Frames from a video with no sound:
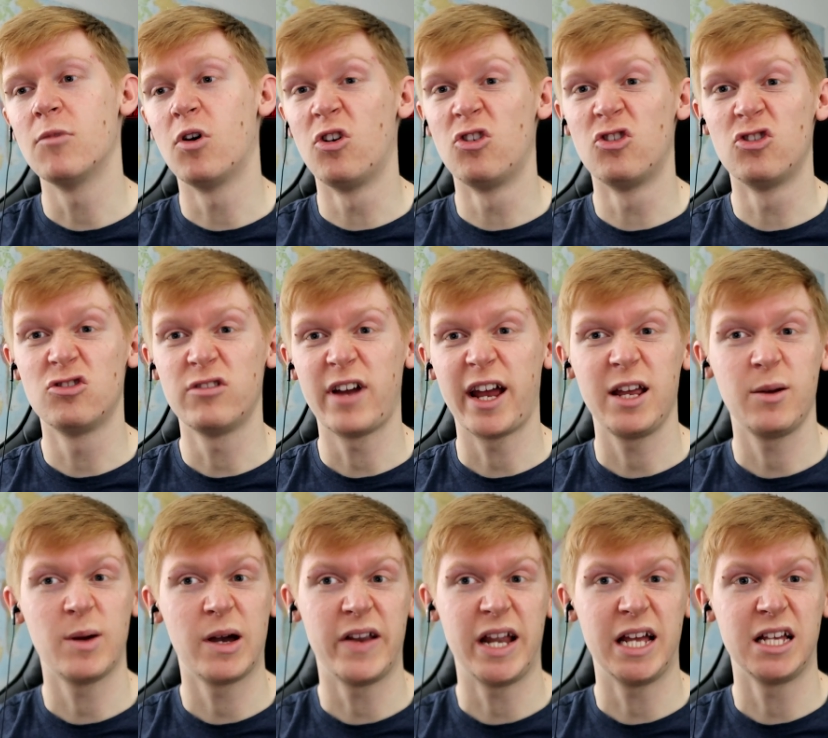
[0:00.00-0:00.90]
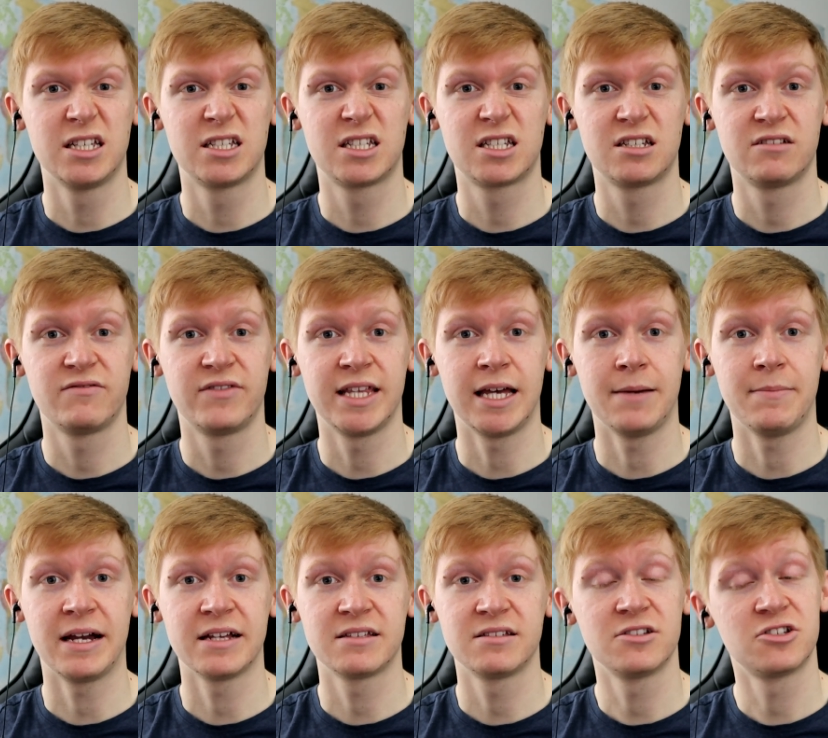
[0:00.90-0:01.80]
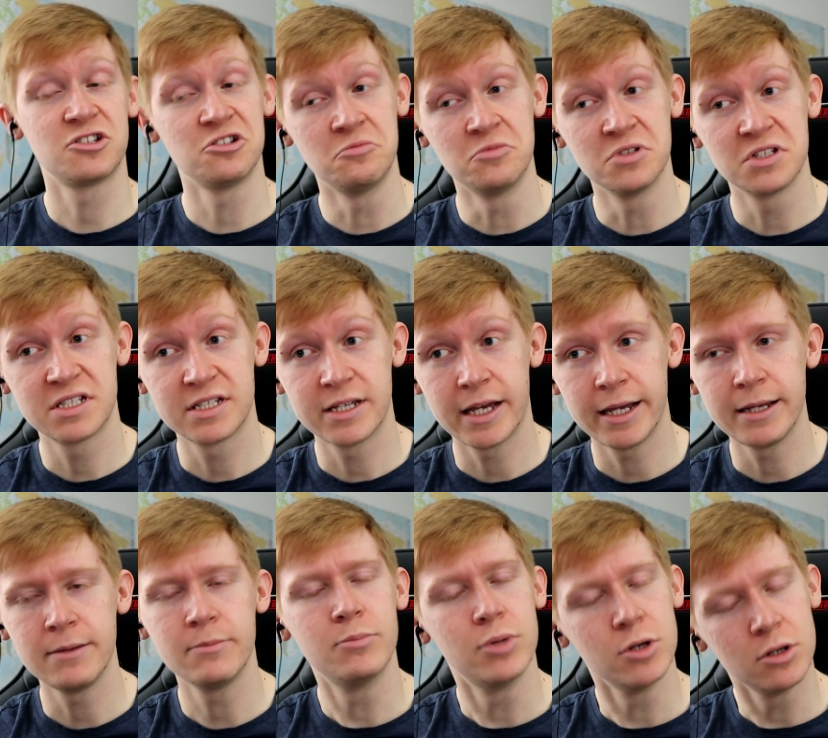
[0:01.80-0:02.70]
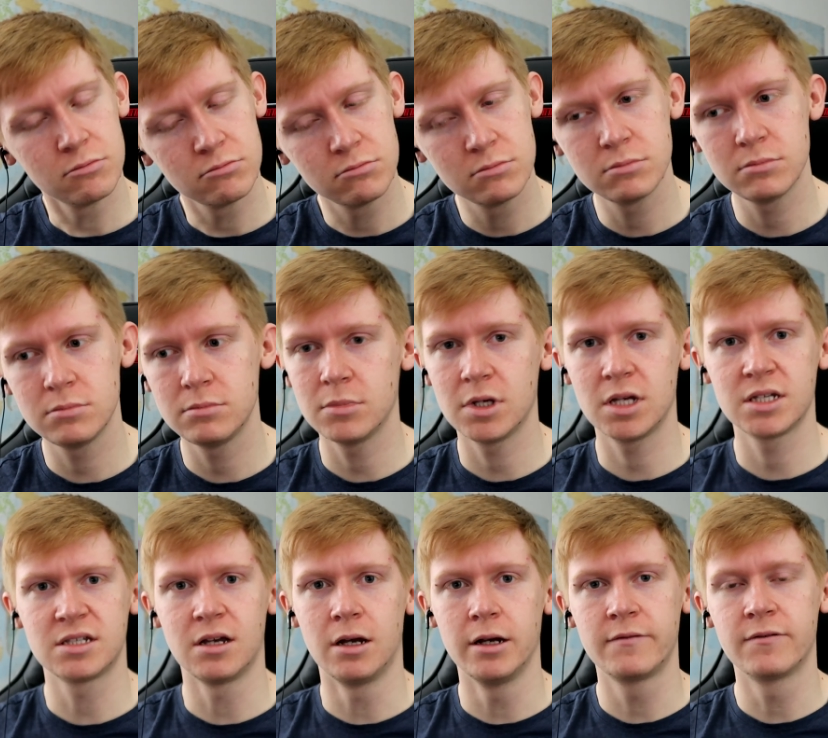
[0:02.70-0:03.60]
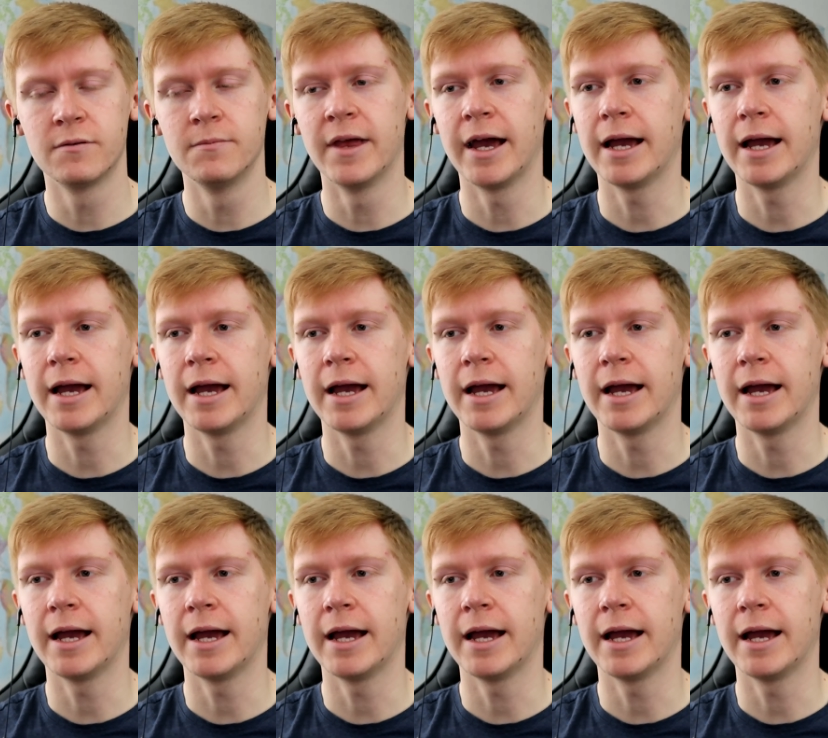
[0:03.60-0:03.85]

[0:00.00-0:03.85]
or anywhere else for that matter, some would say. But aside from